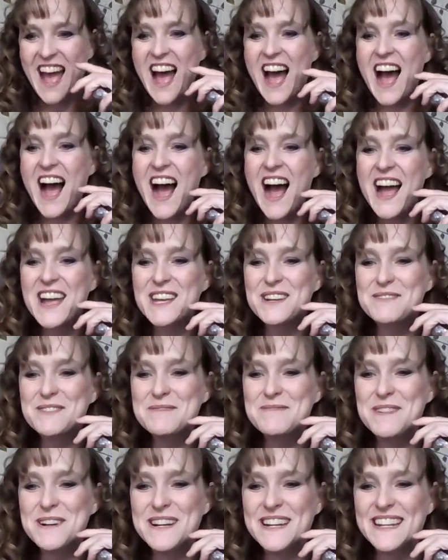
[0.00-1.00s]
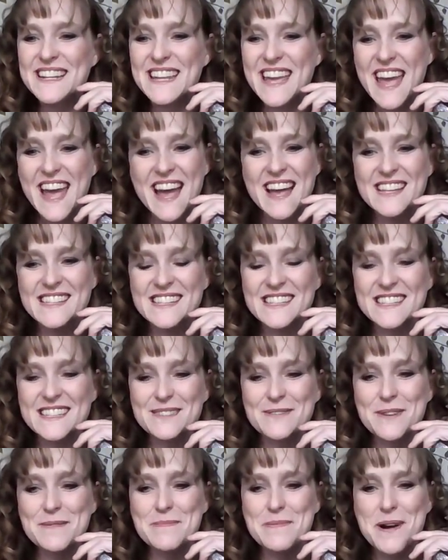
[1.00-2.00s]
Ah, you were born in Kansas.
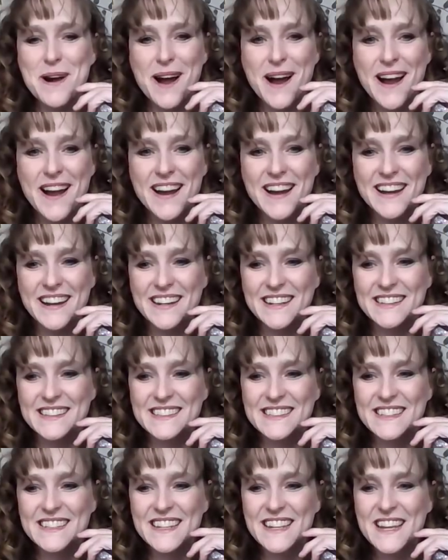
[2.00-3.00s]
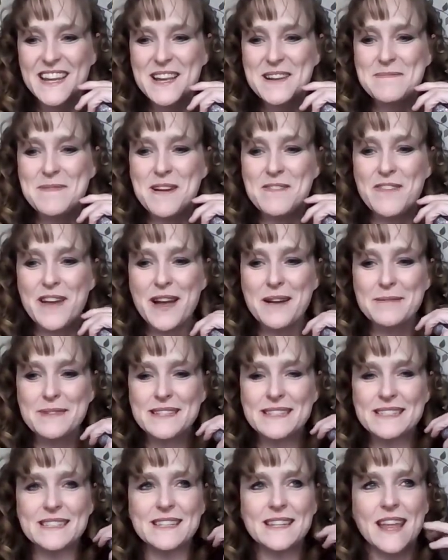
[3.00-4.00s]
What part? My
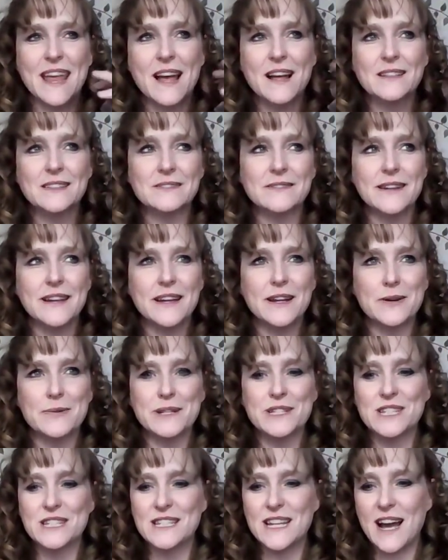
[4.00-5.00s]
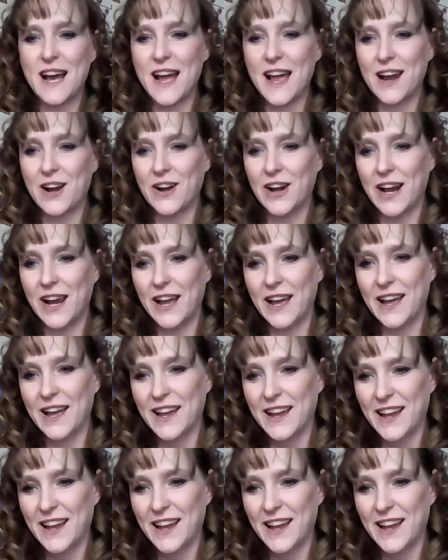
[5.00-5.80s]
family's in the El Dorado, Wichita area.